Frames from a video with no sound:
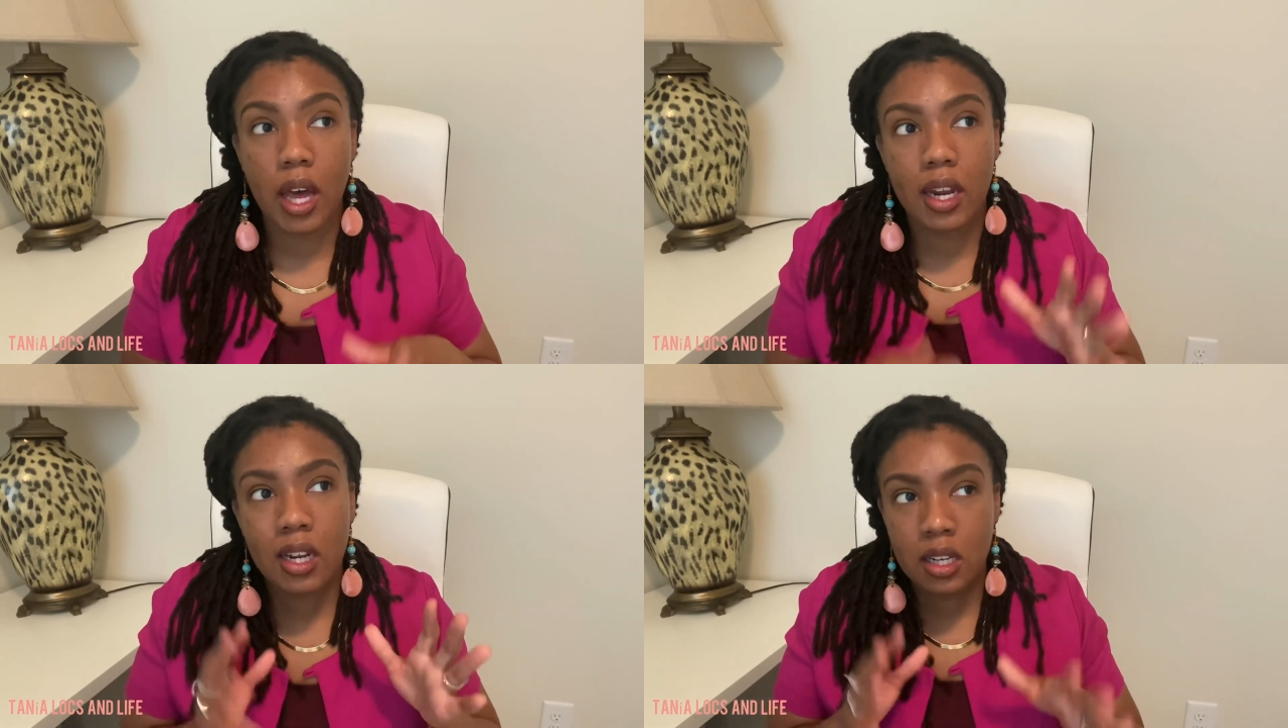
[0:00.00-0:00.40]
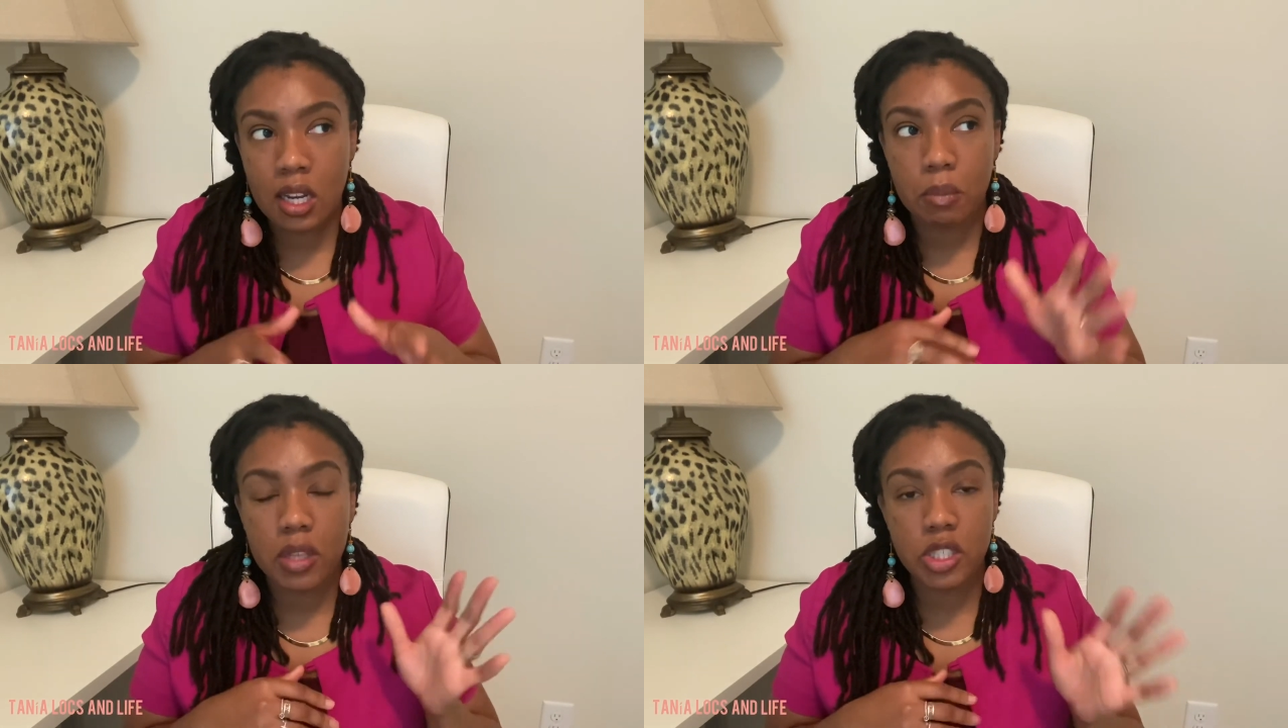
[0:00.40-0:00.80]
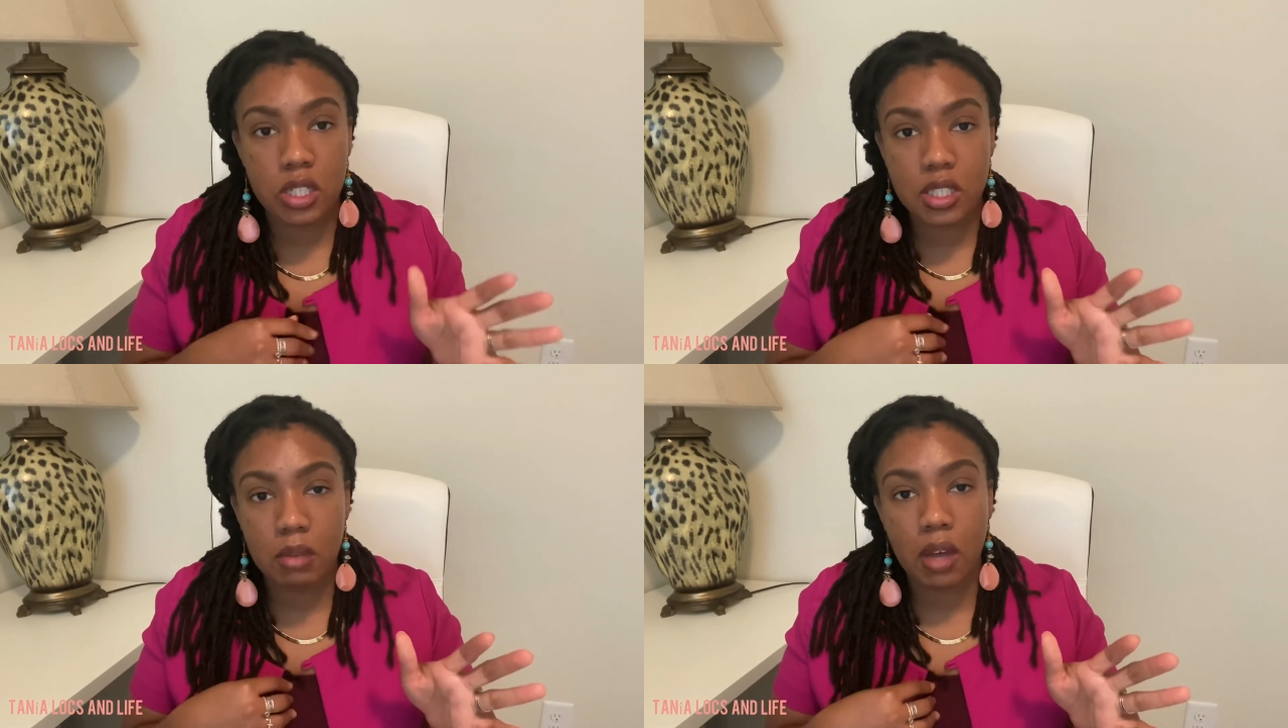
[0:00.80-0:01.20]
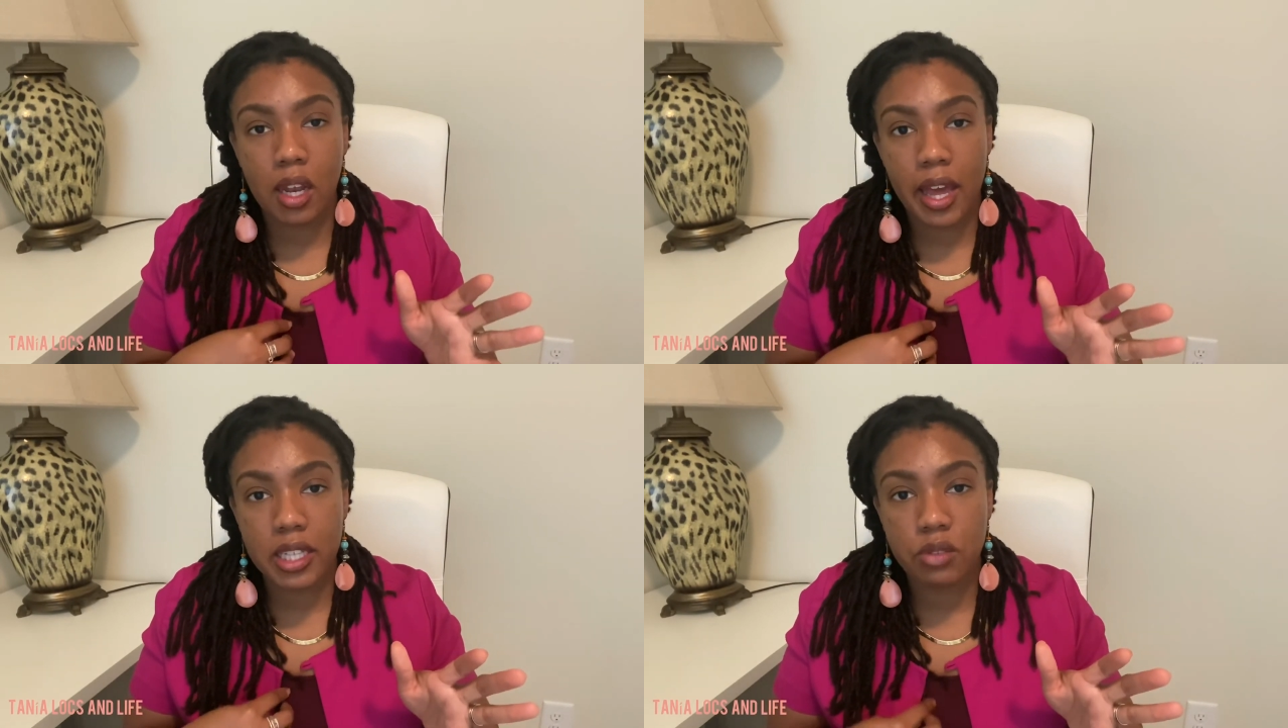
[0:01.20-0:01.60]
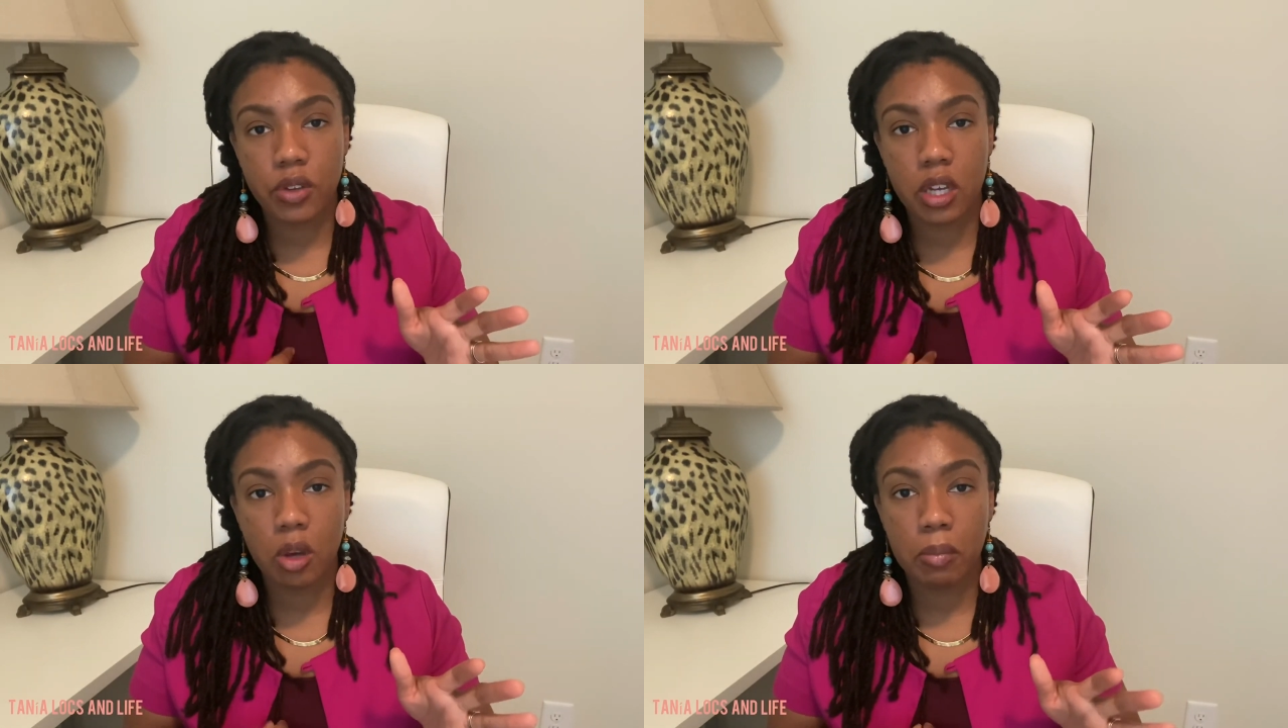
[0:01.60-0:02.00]
I didn't mention this in my last
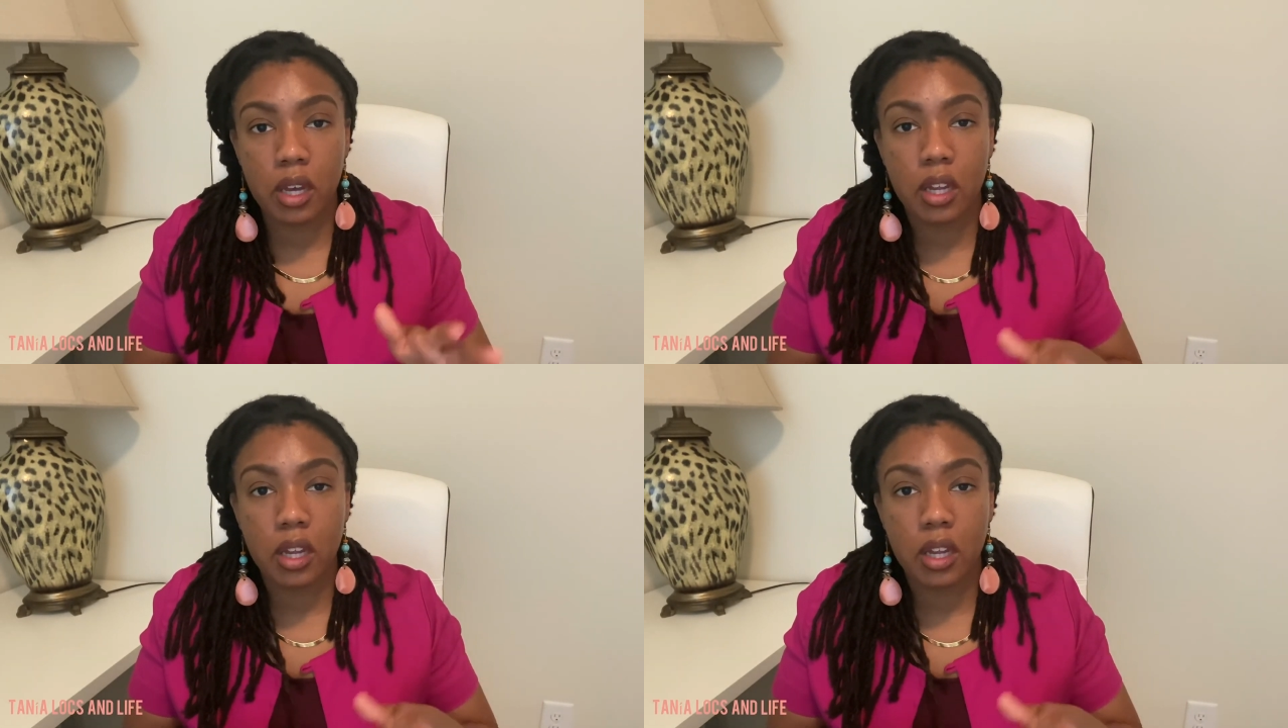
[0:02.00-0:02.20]
video, but